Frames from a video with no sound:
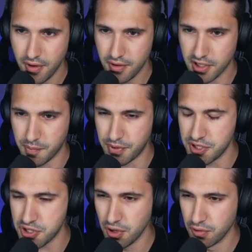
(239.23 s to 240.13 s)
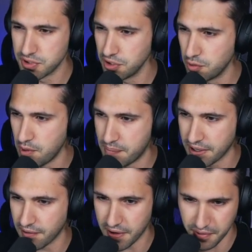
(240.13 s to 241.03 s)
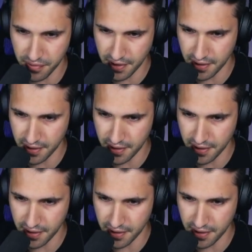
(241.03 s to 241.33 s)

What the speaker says: Yeah, Pidgeotto is a little bit bigger, I know that.